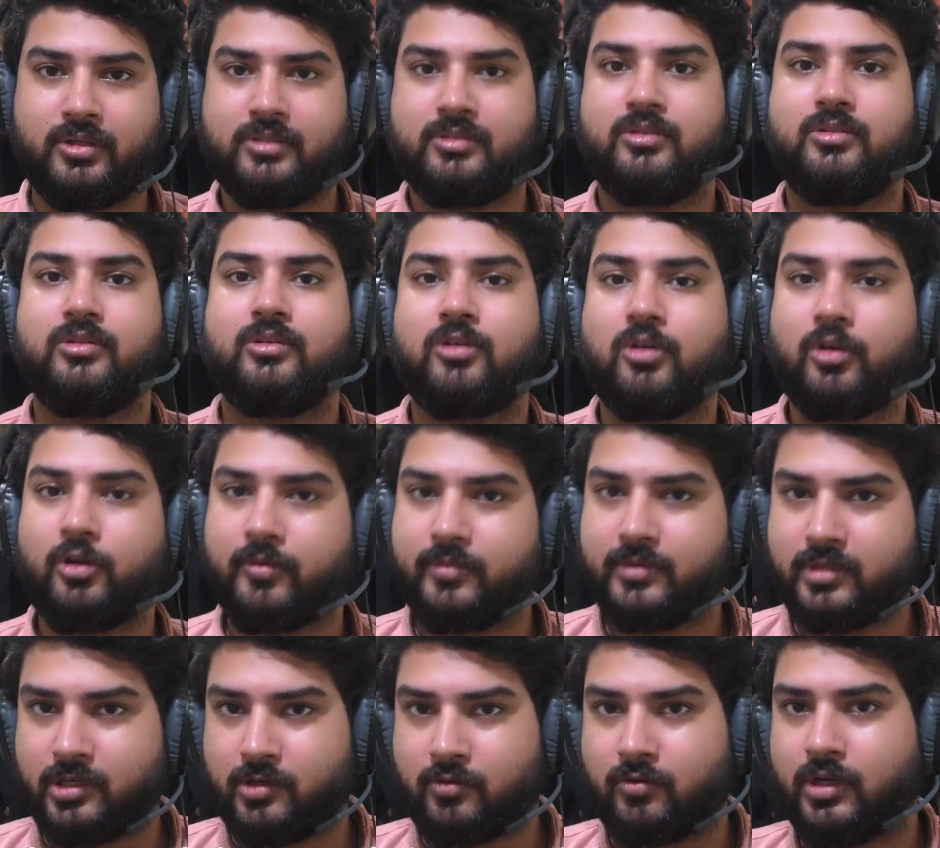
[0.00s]
it. So the
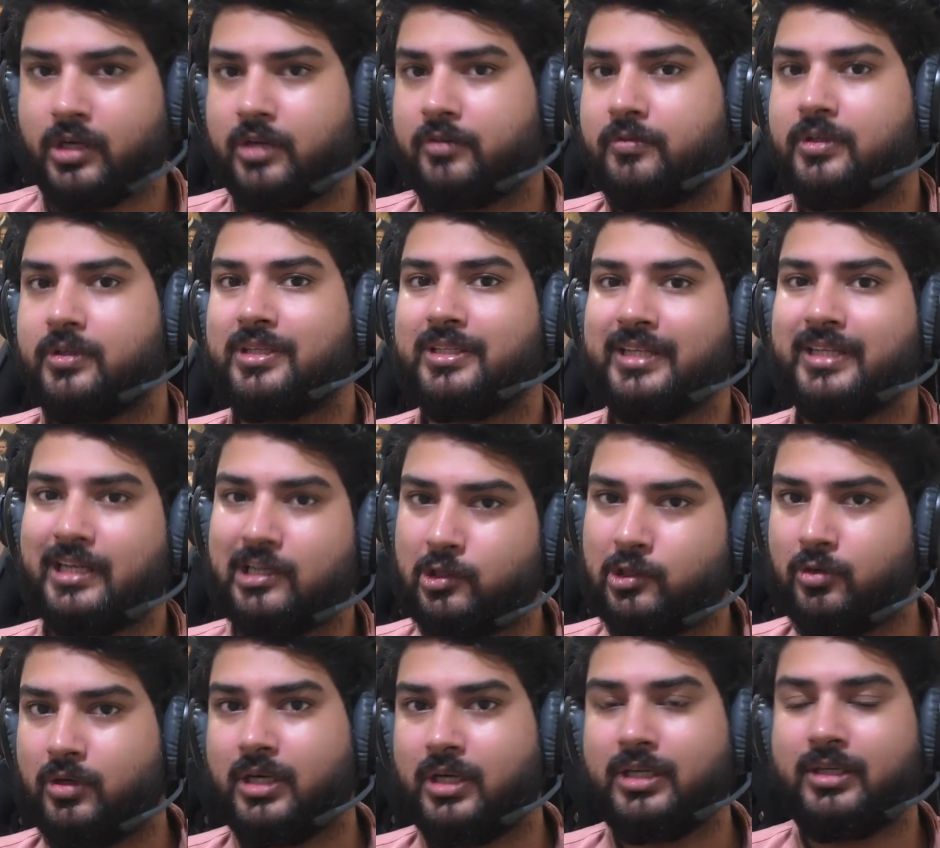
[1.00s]
documents required were the
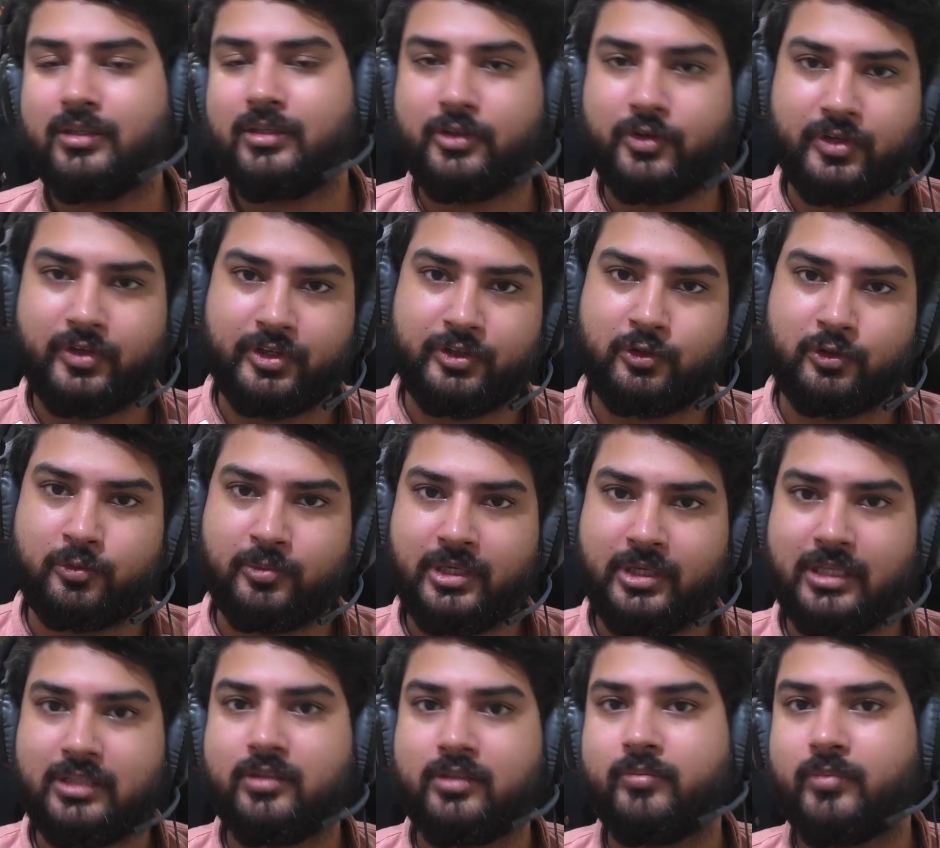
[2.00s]
LOR, your resume,
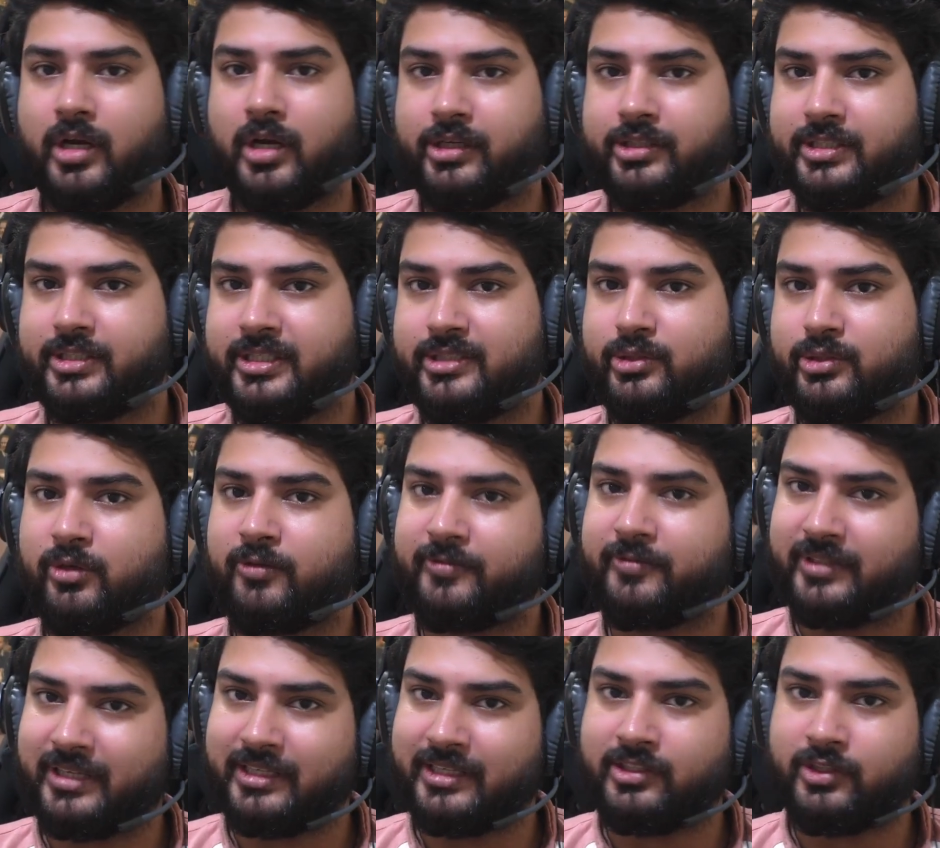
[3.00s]
and the mark sheets of
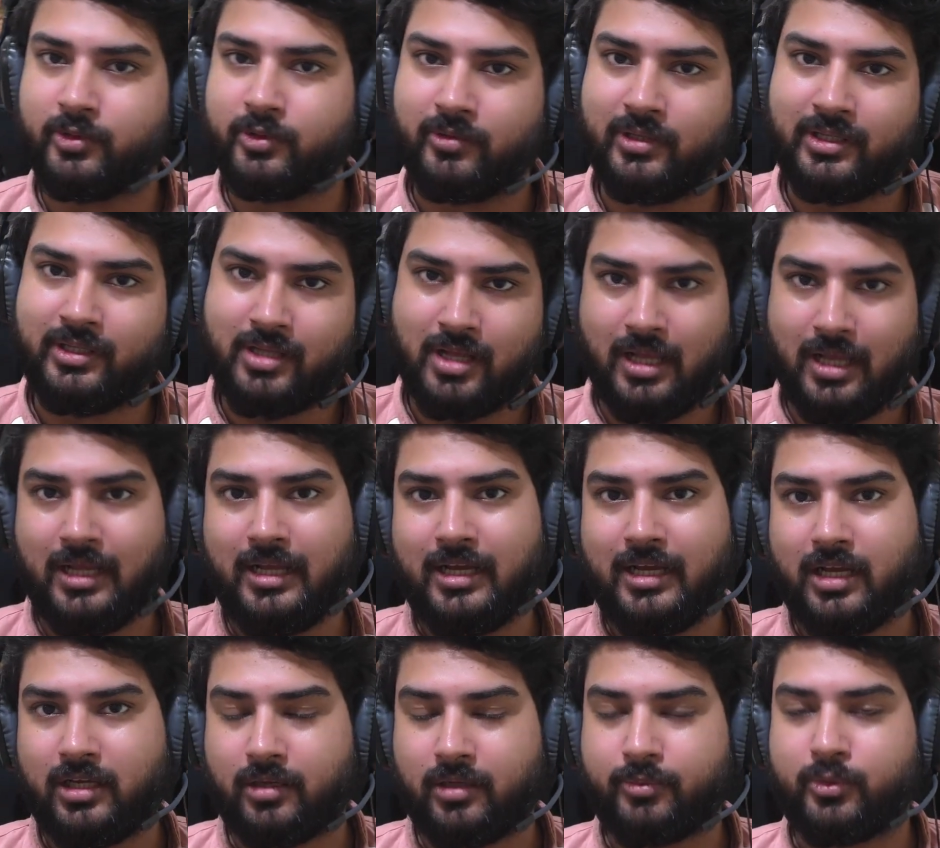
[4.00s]
10, 12th,
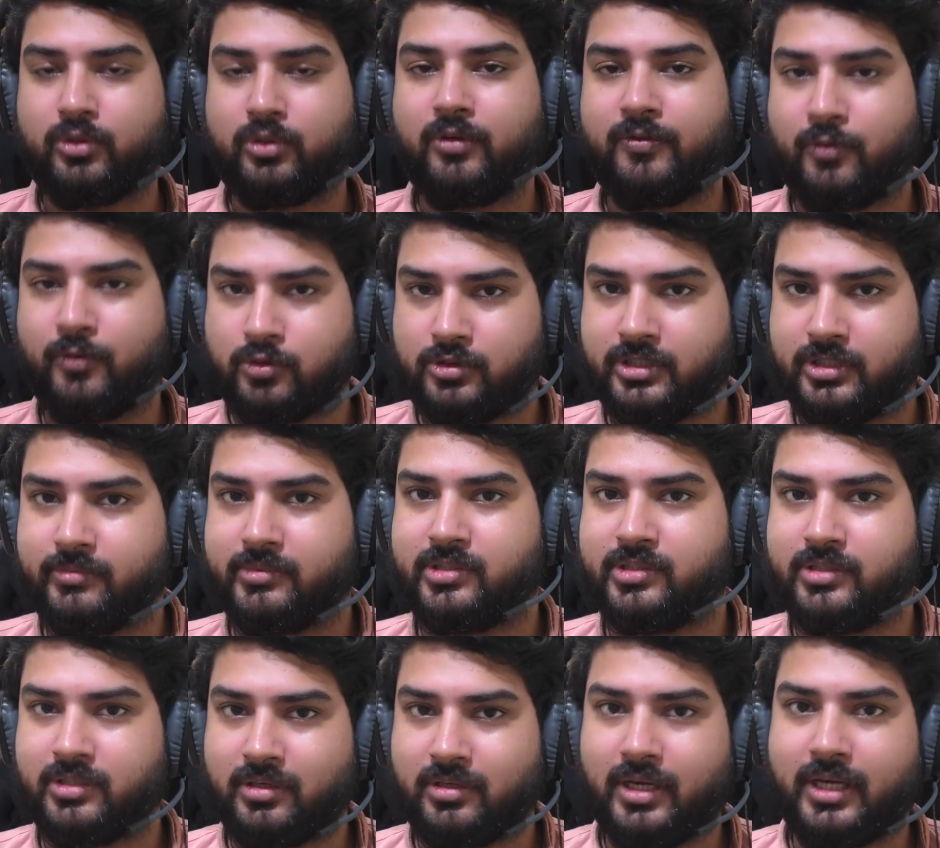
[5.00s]
and up to the fourth
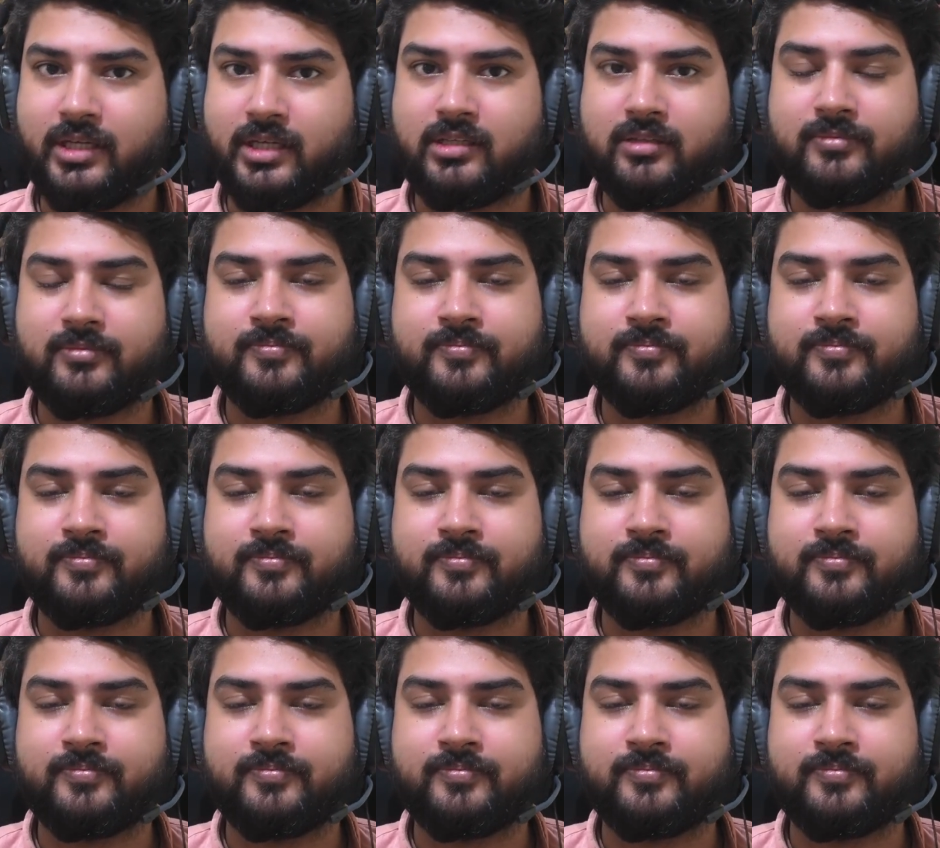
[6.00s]
semester, right?